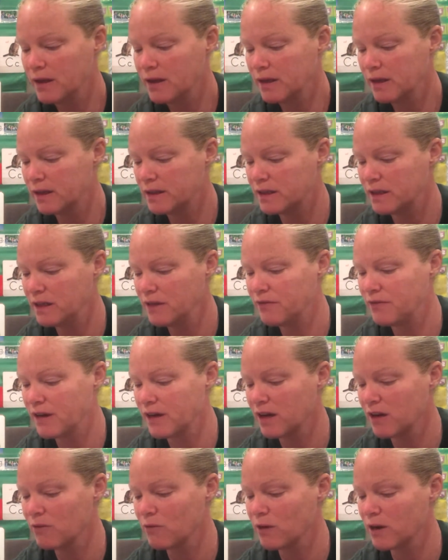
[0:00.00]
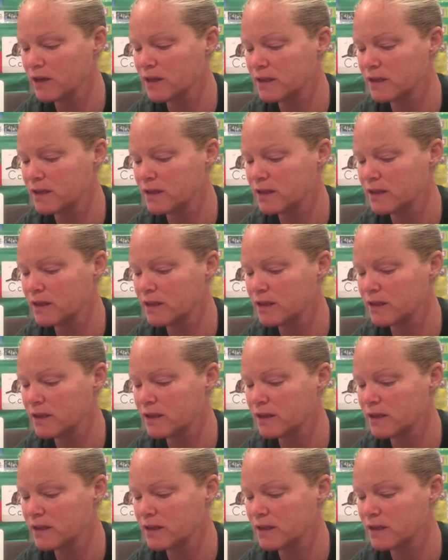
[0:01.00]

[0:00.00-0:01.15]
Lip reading: Let's see if I can write a